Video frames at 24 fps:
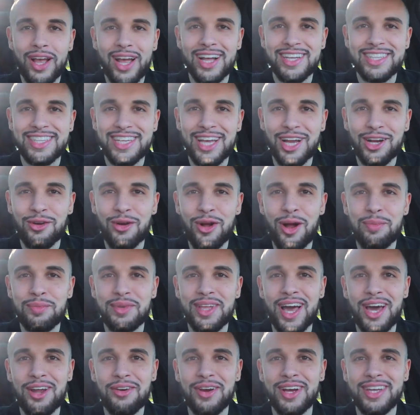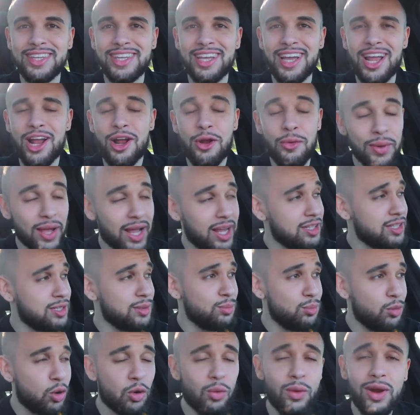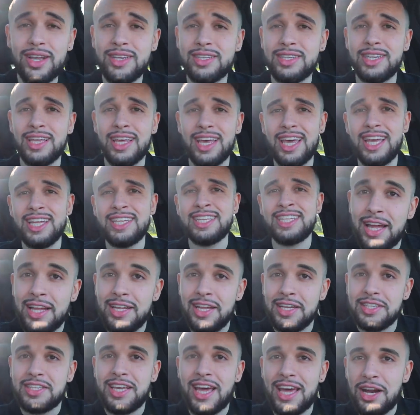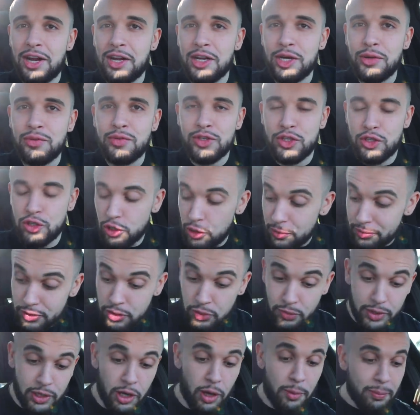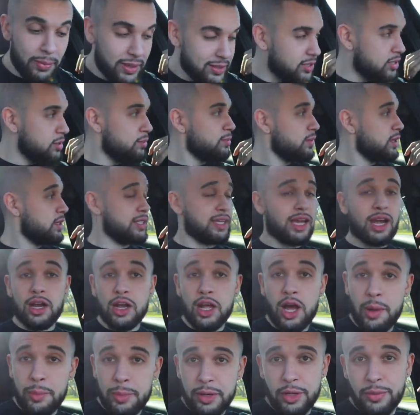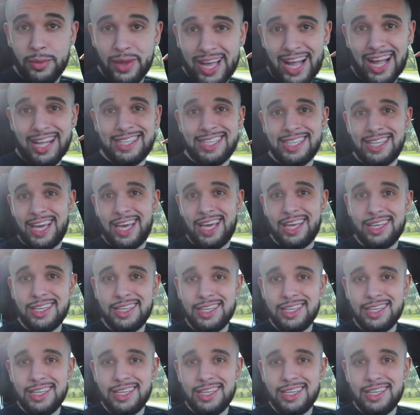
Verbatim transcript: got Zekrom down right there. We got some more raids to hit. Let's head on over to him so we don't miss him, because I don't know how many we got today.